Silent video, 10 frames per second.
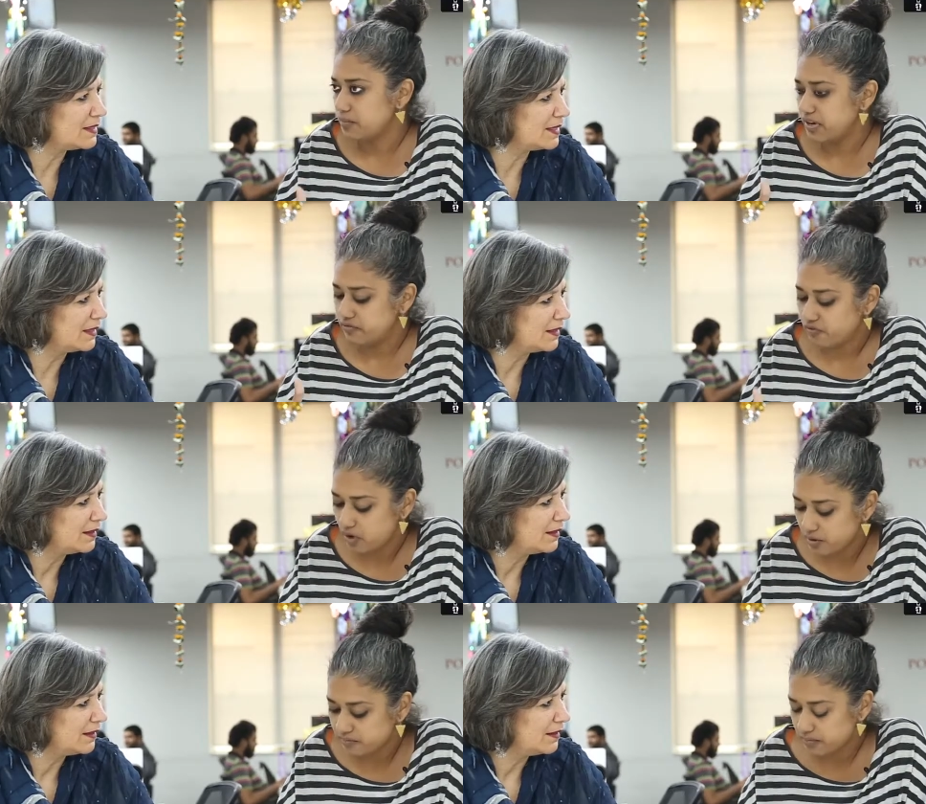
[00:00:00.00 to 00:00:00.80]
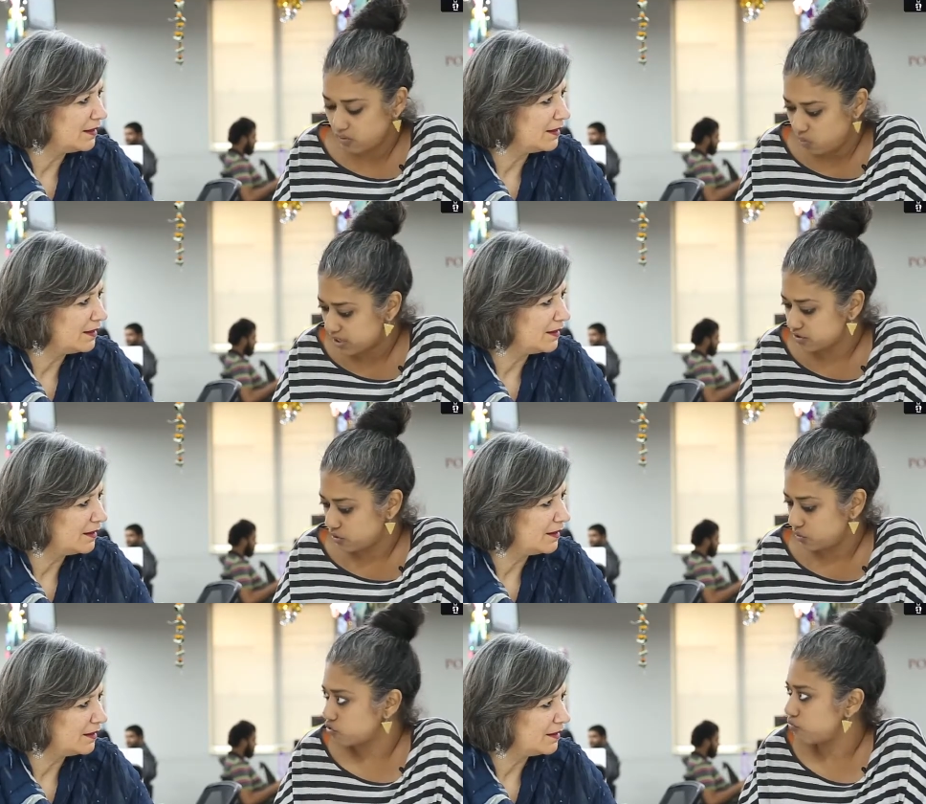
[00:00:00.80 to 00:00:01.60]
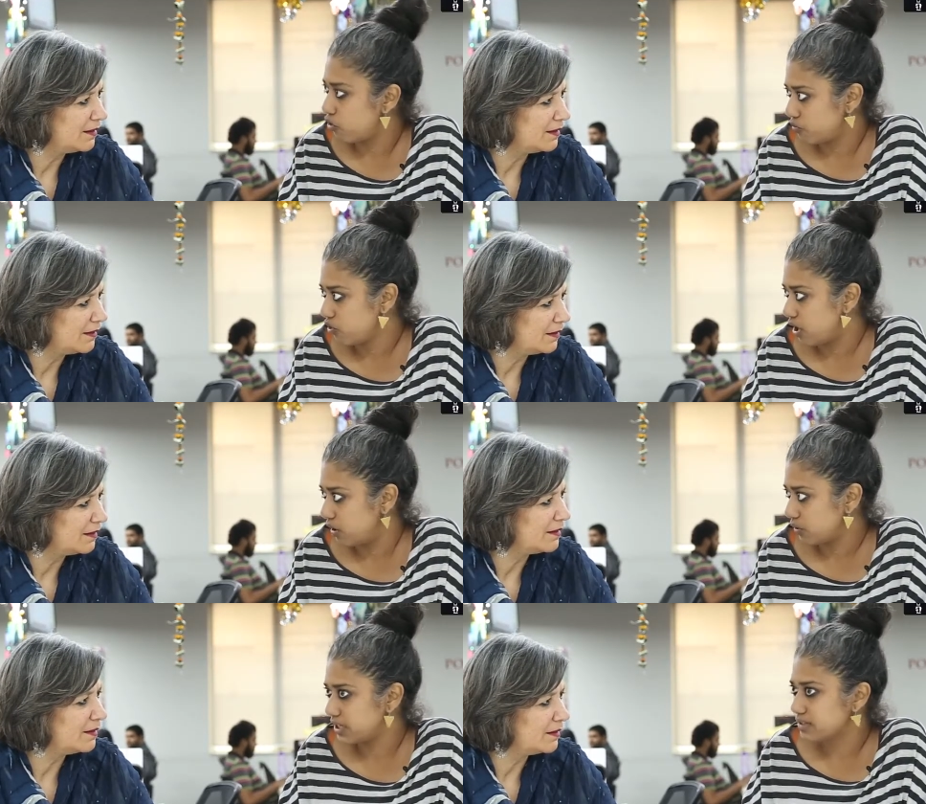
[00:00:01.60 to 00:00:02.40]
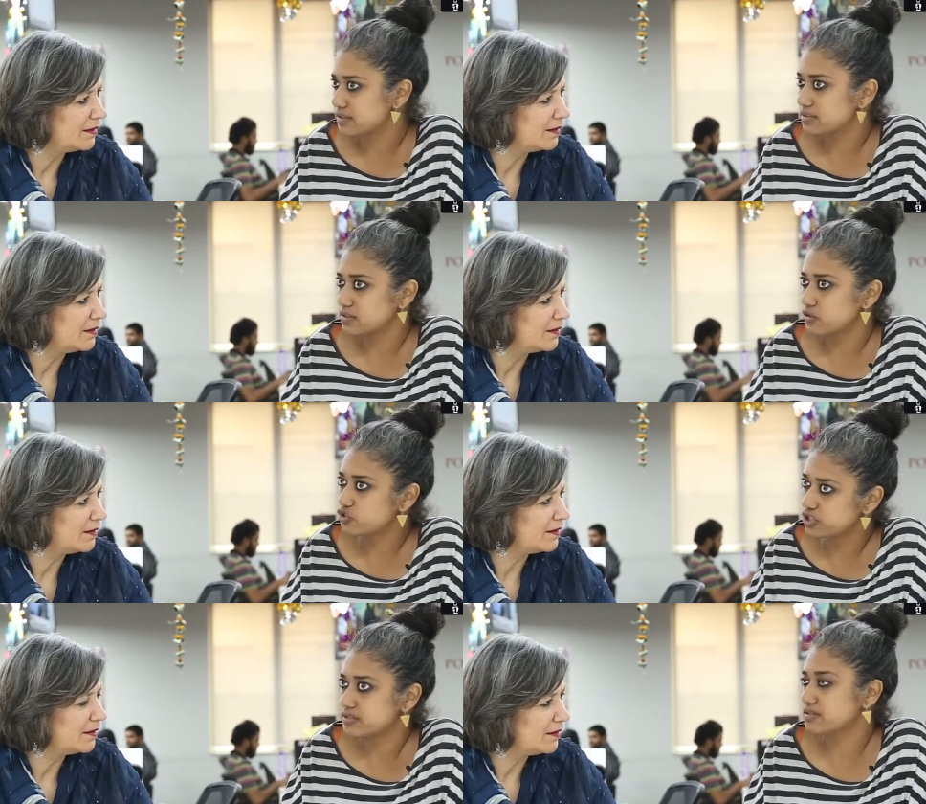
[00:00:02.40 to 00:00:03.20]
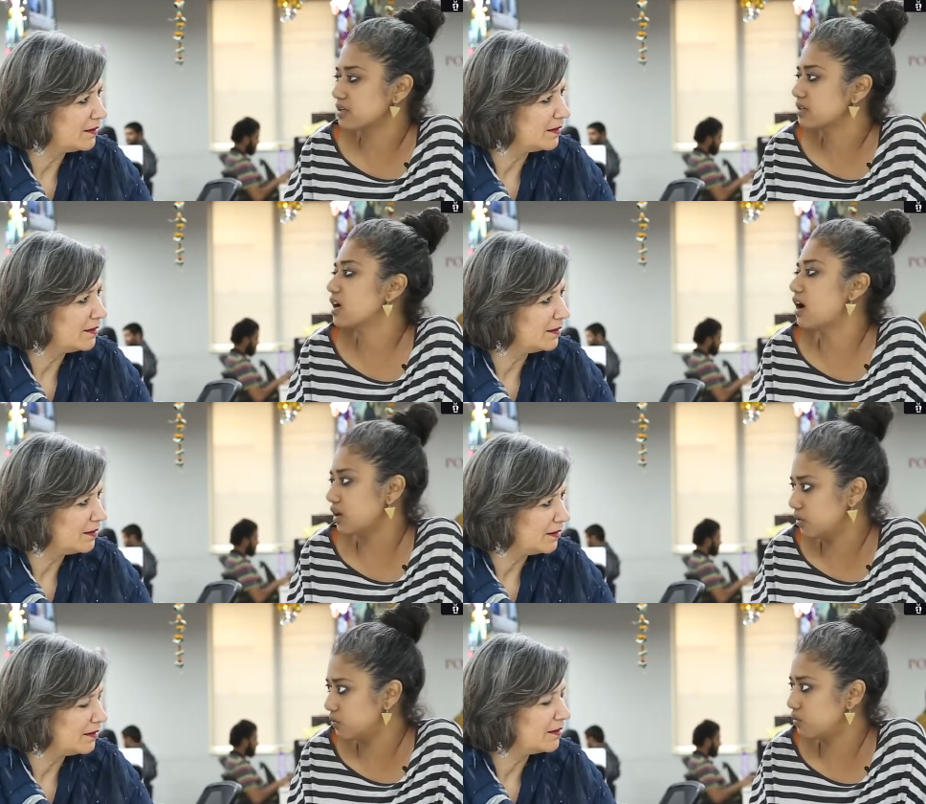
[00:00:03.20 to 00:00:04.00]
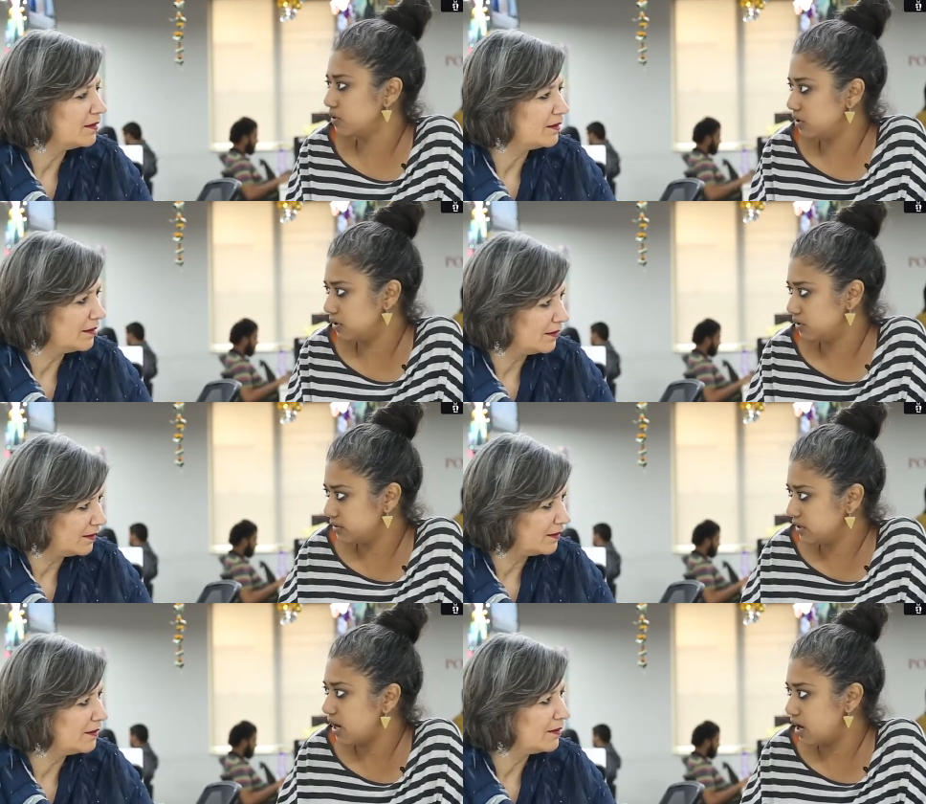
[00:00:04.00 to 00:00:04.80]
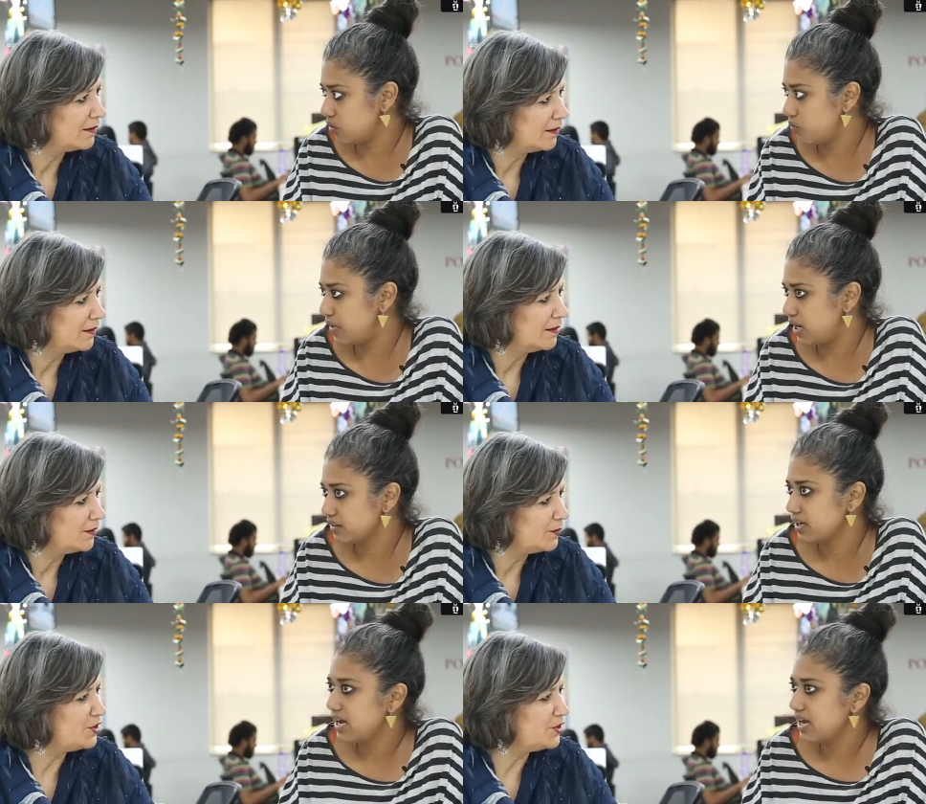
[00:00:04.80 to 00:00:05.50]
Speaker 1: But from Vasco to Mormugao, it is just the cargo, uh, the cargo path.